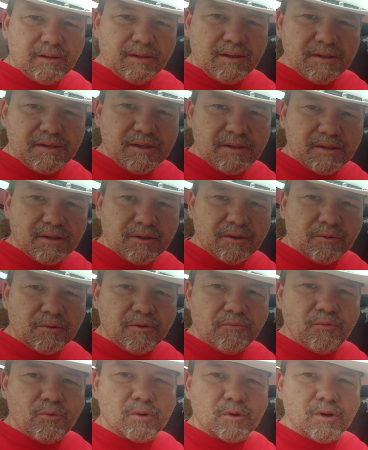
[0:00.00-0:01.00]
This is a
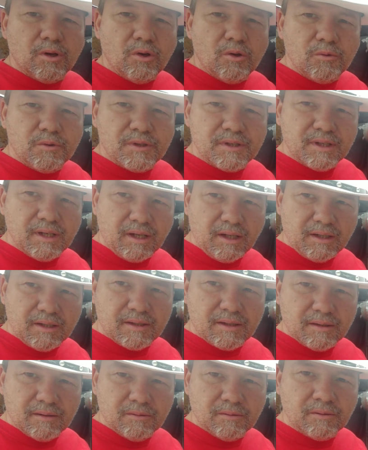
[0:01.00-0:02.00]

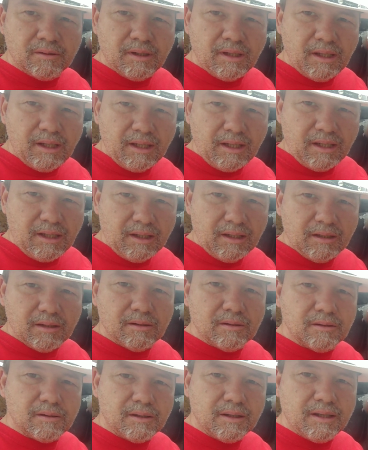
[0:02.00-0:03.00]

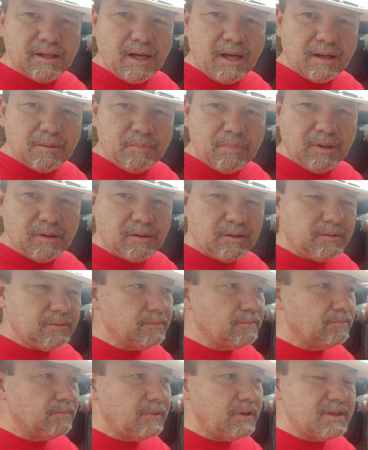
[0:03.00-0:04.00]
3406E Caterpillar.
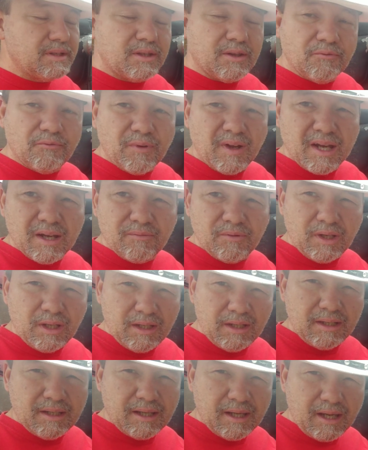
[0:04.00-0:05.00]
It's the
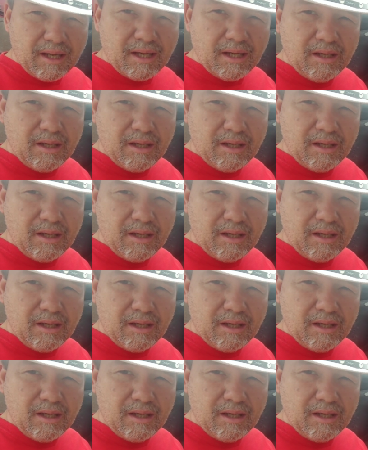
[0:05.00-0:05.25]
5EK